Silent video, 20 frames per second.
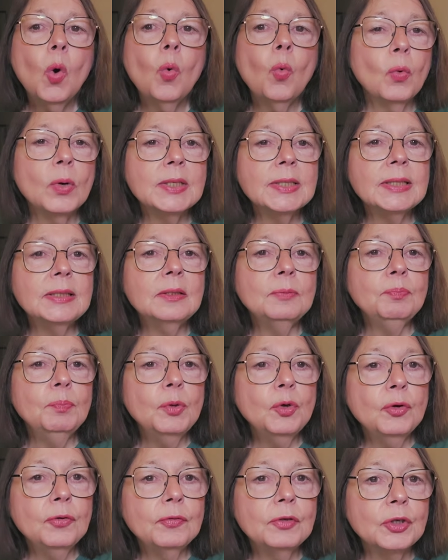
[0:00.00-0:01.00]
Was it
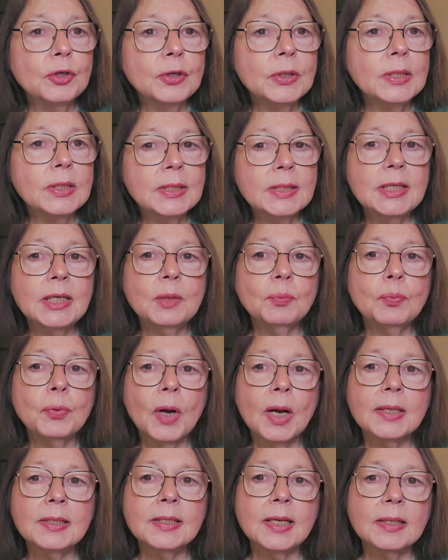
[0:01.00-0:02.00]
moved during scene
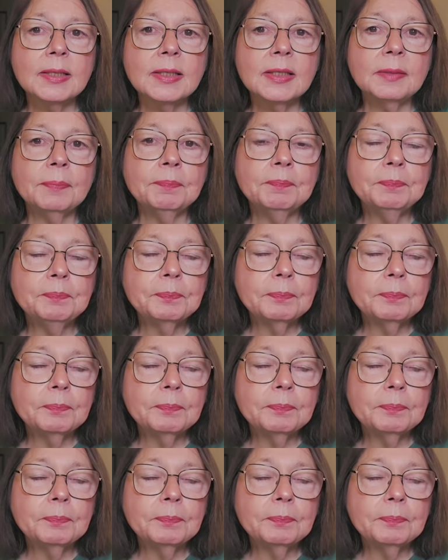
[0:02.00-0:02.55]
processing?